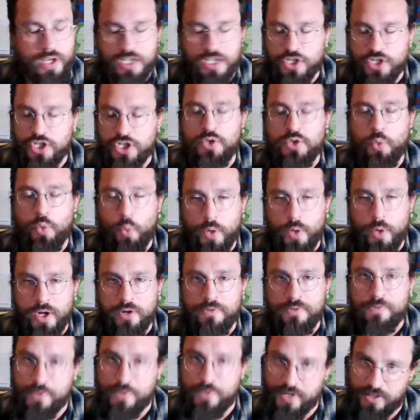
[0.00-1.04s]
it's just a
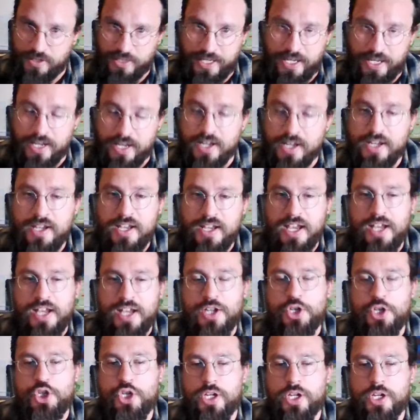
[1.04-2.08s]
weird feeling
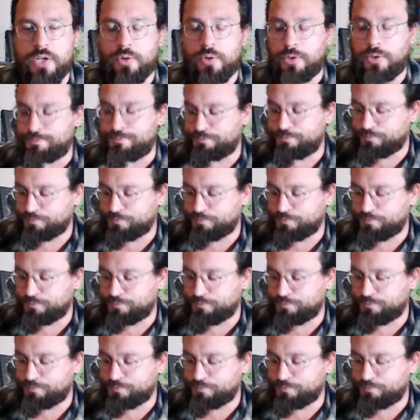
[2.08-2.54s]
in general.